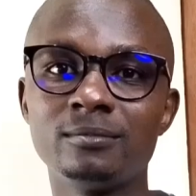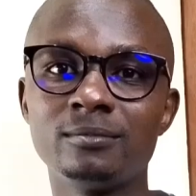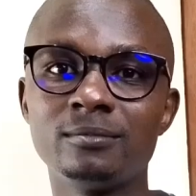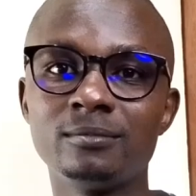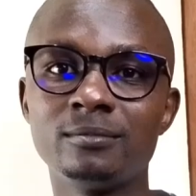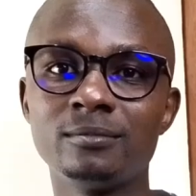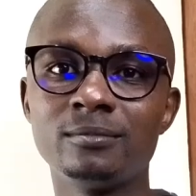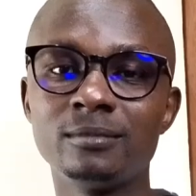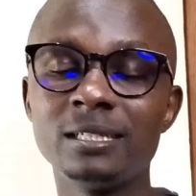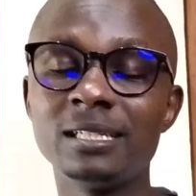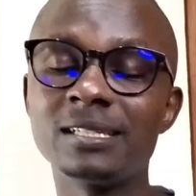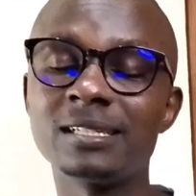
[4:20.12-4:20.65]

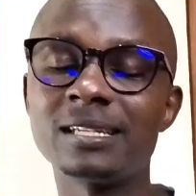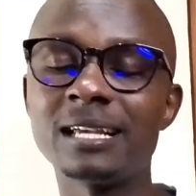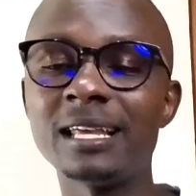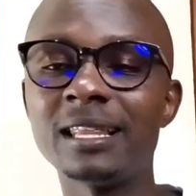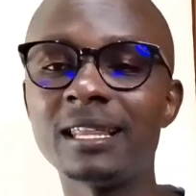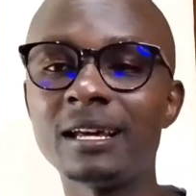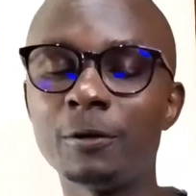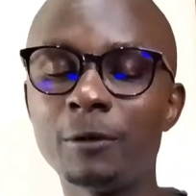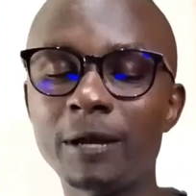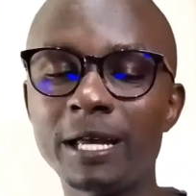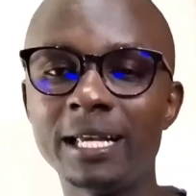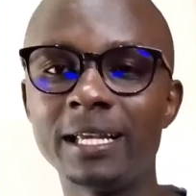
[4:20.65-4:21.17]
It is either
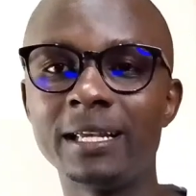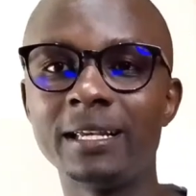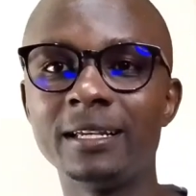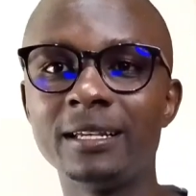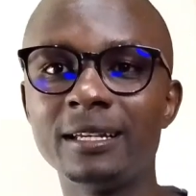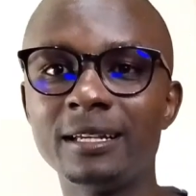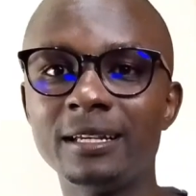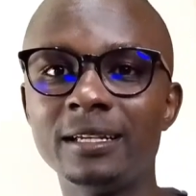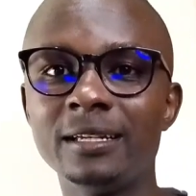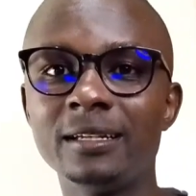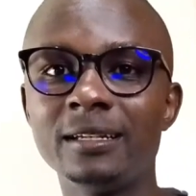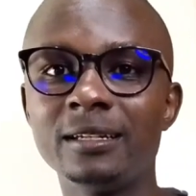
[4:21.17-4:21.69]
way.
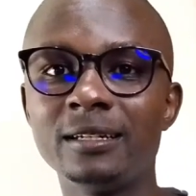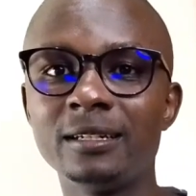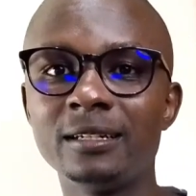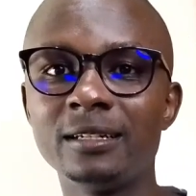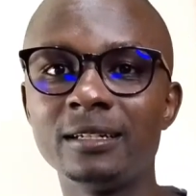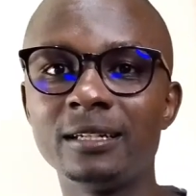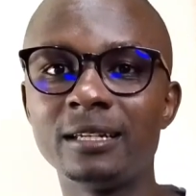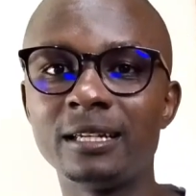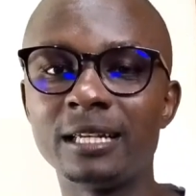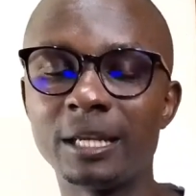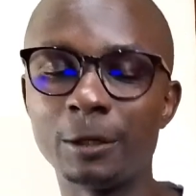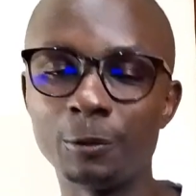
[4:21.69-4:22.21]

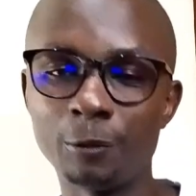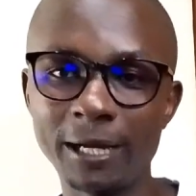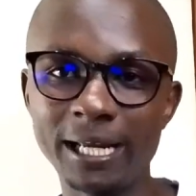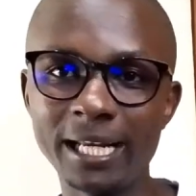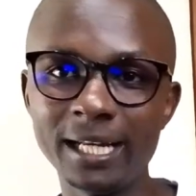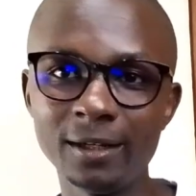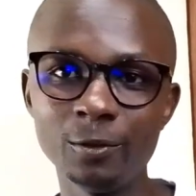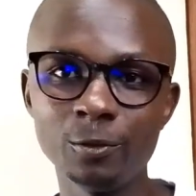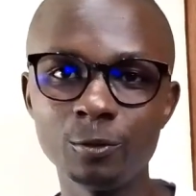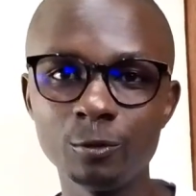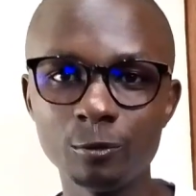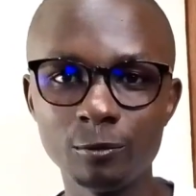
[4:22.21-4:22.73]
He
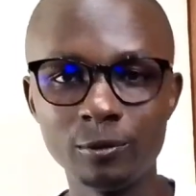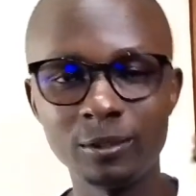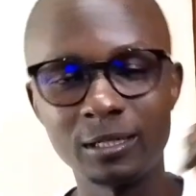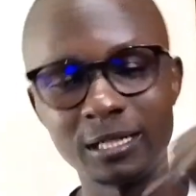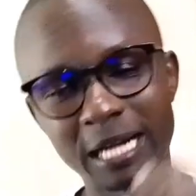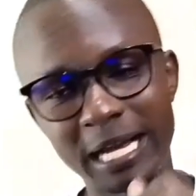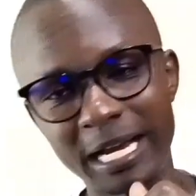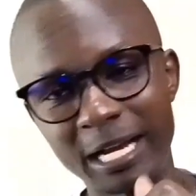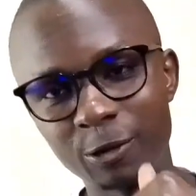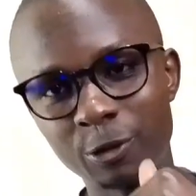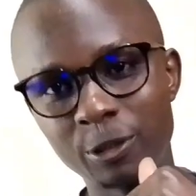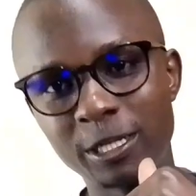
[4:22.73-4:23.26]
win,
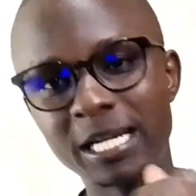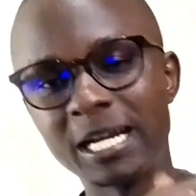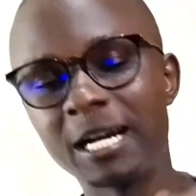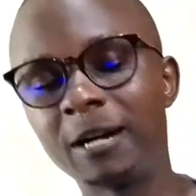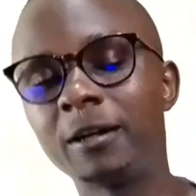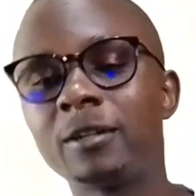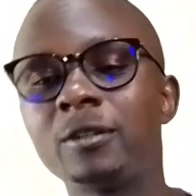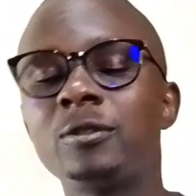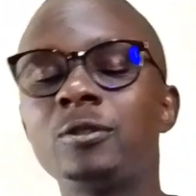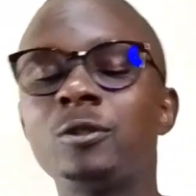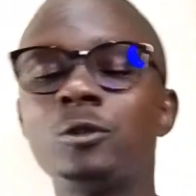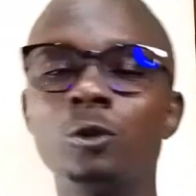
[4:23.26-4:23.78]
Raila Odinga
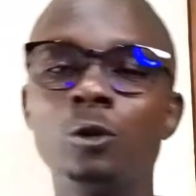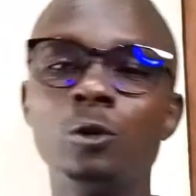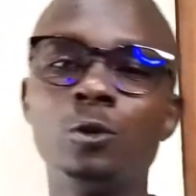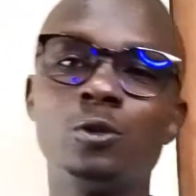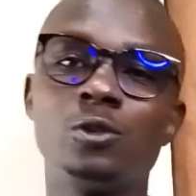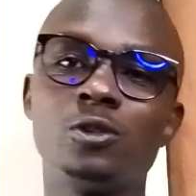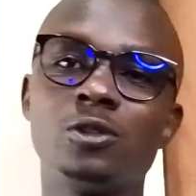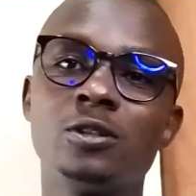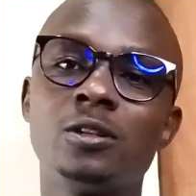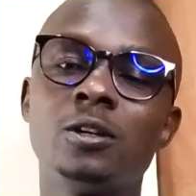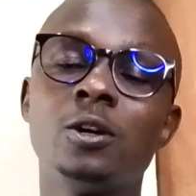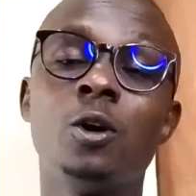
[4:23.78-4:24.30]
to lose.
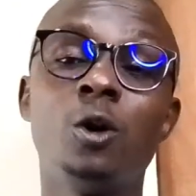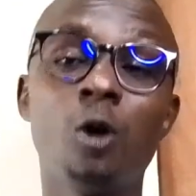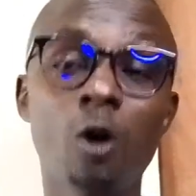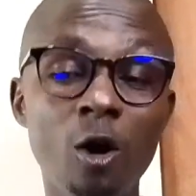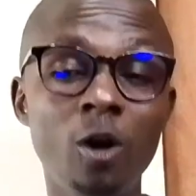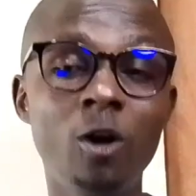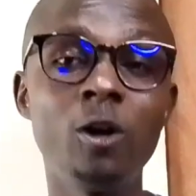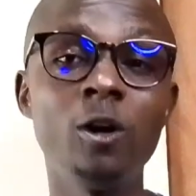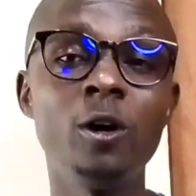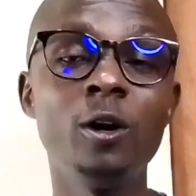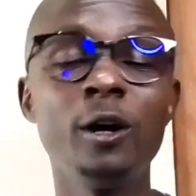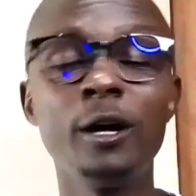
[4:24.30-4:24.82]

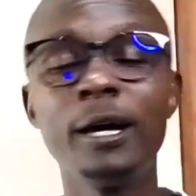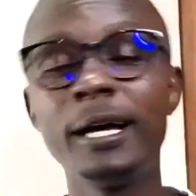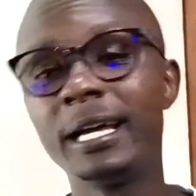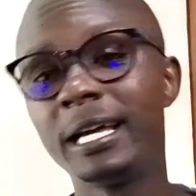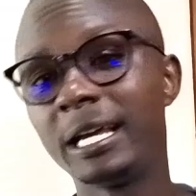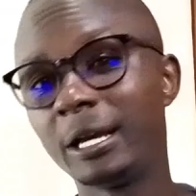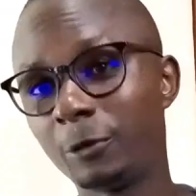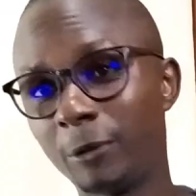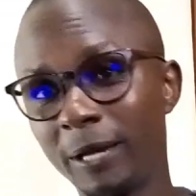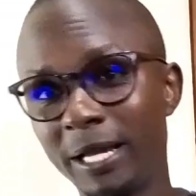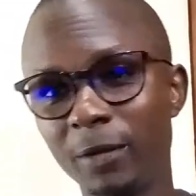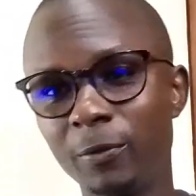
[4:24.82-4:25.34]
Or a
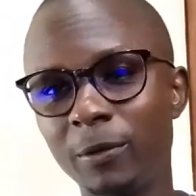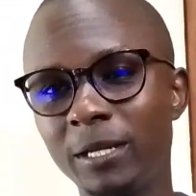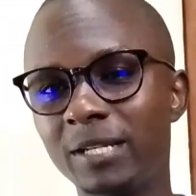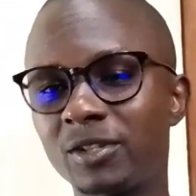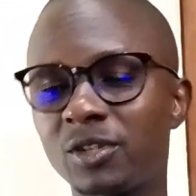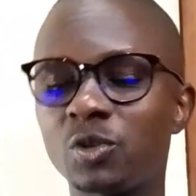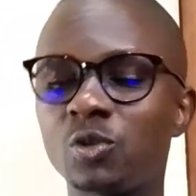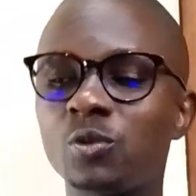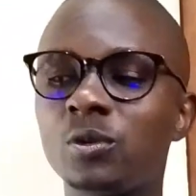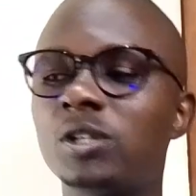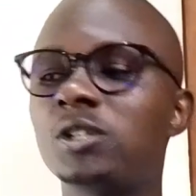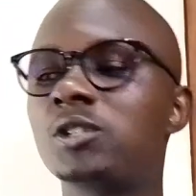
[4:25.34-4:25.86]
win-win
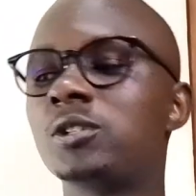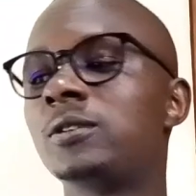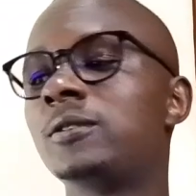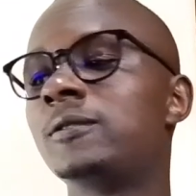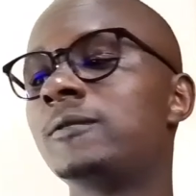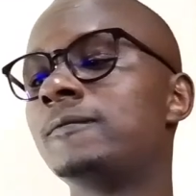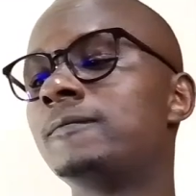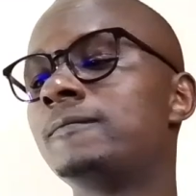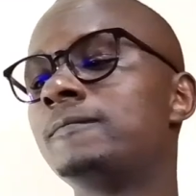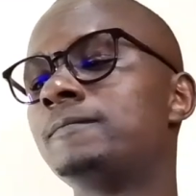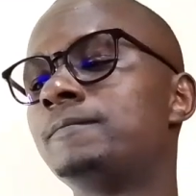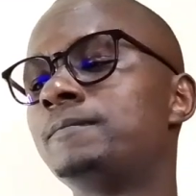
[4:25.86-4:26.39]
situation.
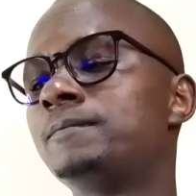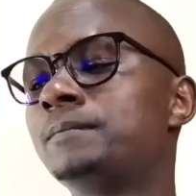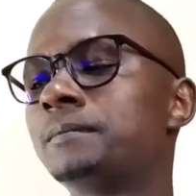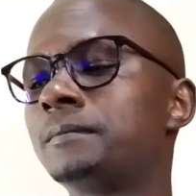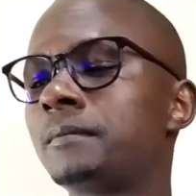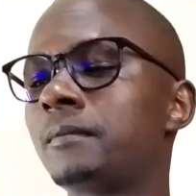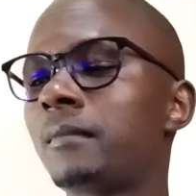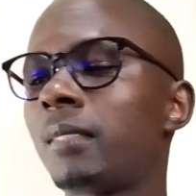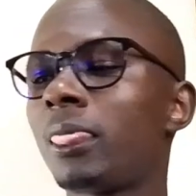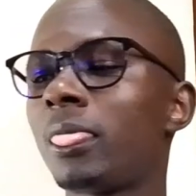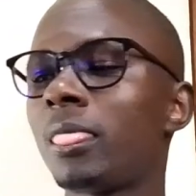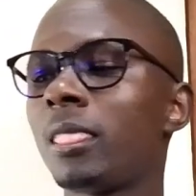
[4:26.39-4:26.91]

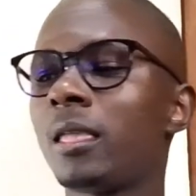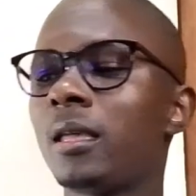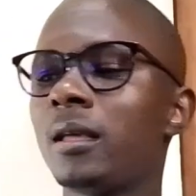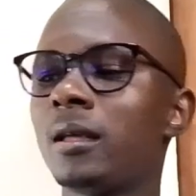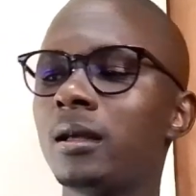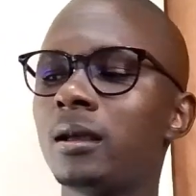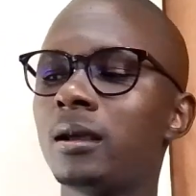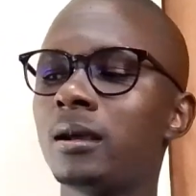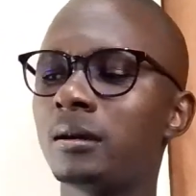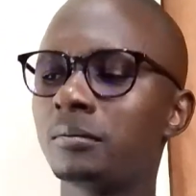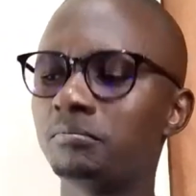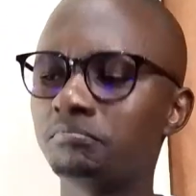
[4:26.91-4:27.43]

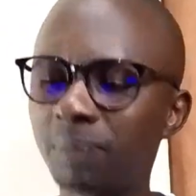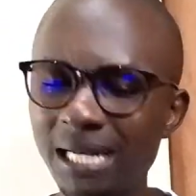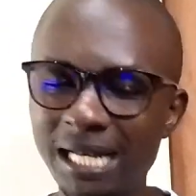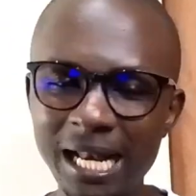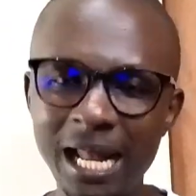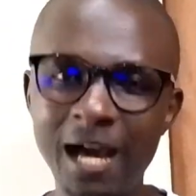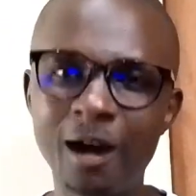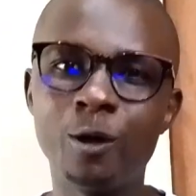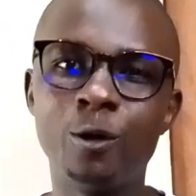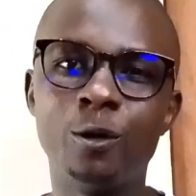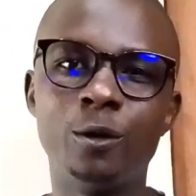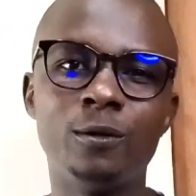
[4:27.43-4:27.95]
But
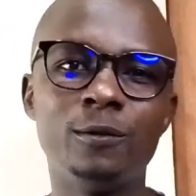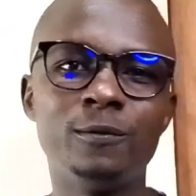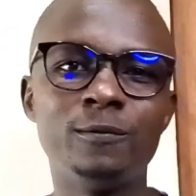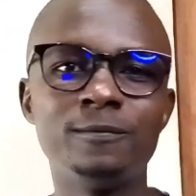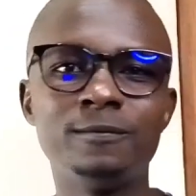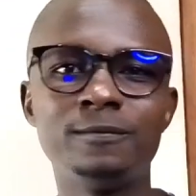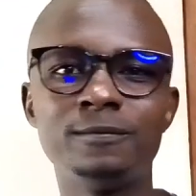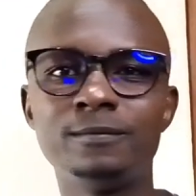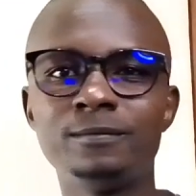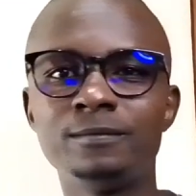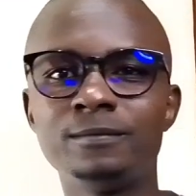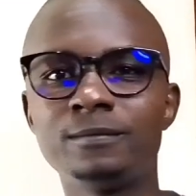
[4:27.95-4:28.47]
now,
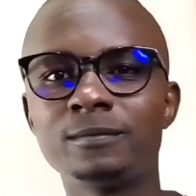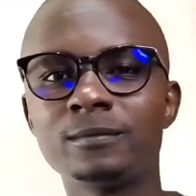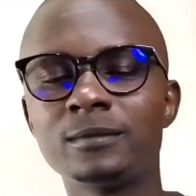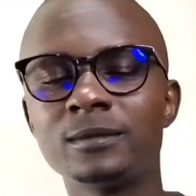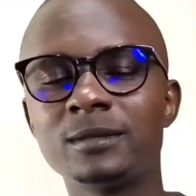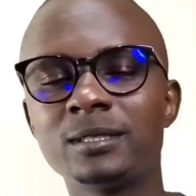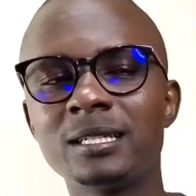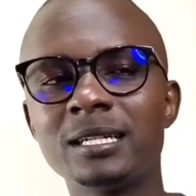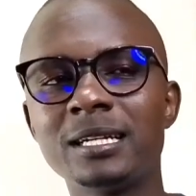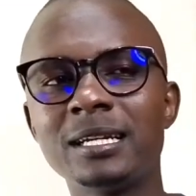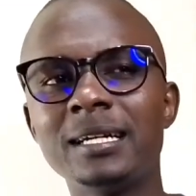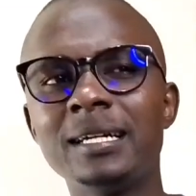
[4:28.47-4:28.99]

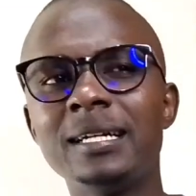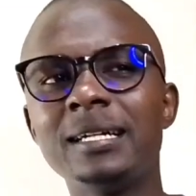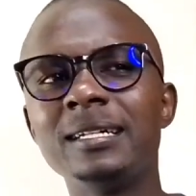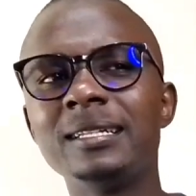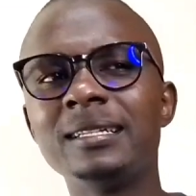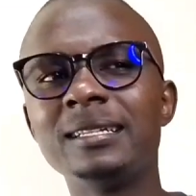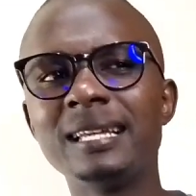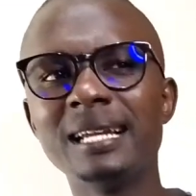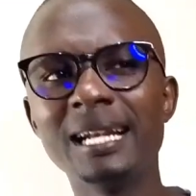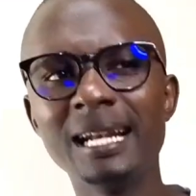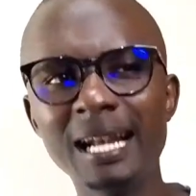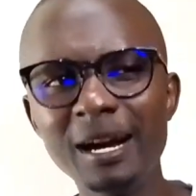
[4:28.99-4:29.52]
the
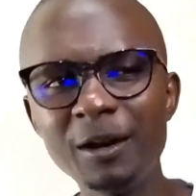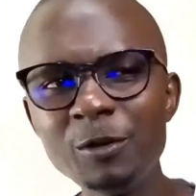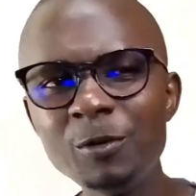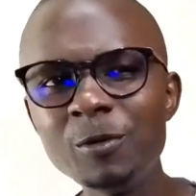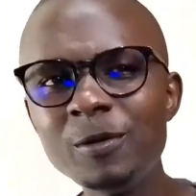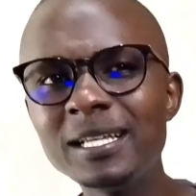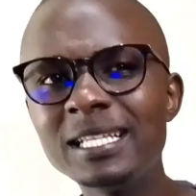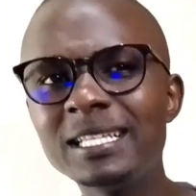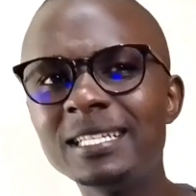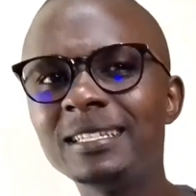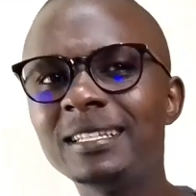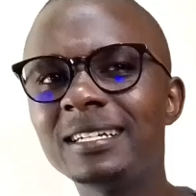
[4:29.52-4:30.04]

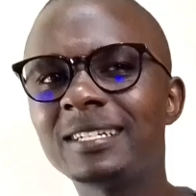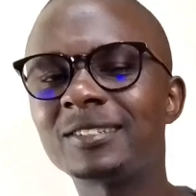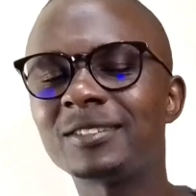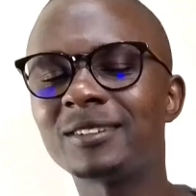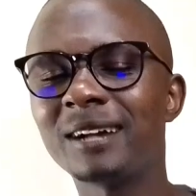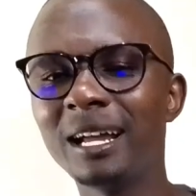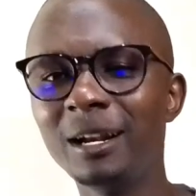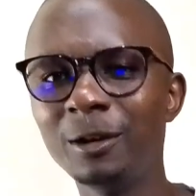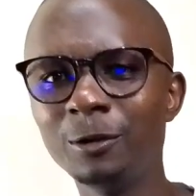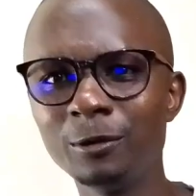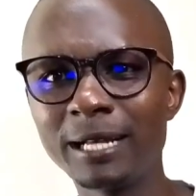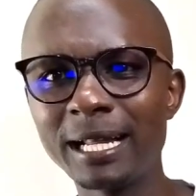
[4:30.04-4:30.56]
language that Raila
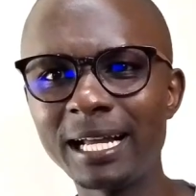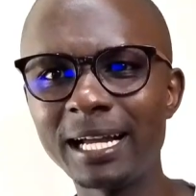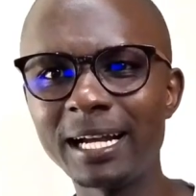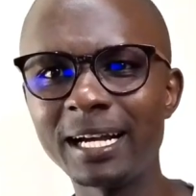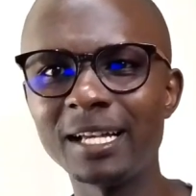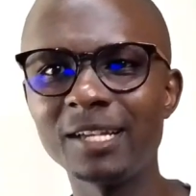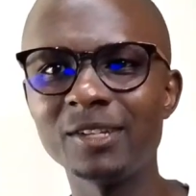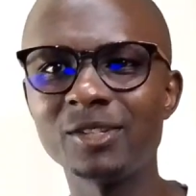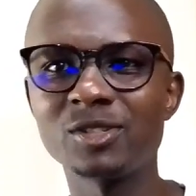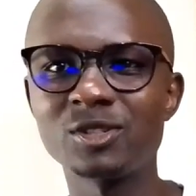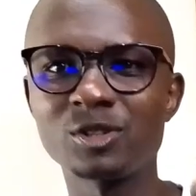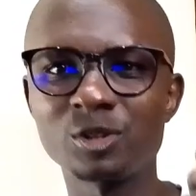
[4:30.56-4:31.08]
Odinga
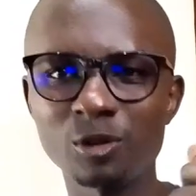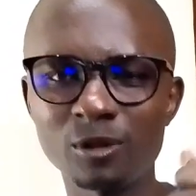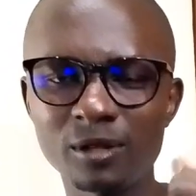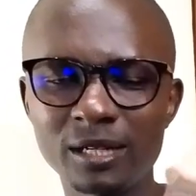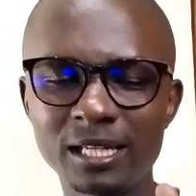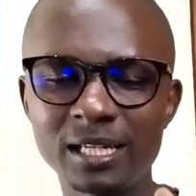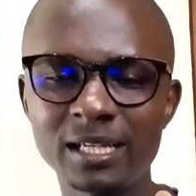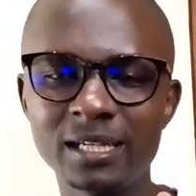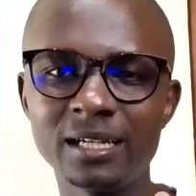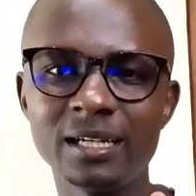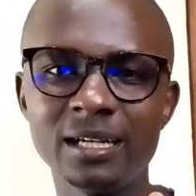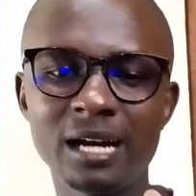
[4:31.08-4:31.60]
is
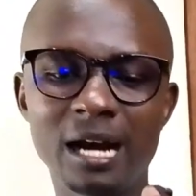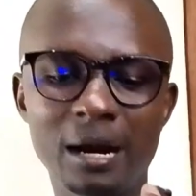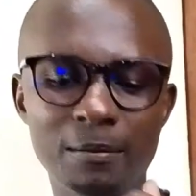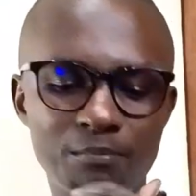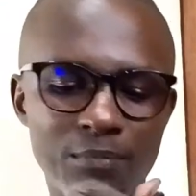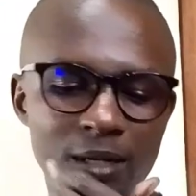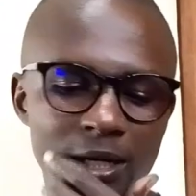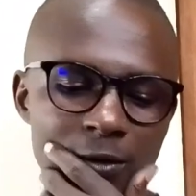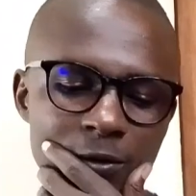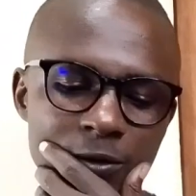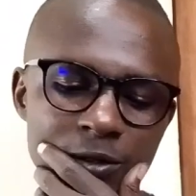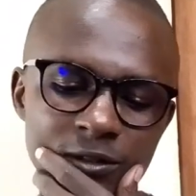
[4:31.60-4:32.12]
talking
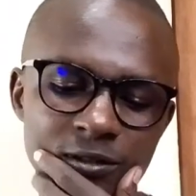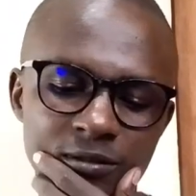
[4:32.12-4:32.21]
about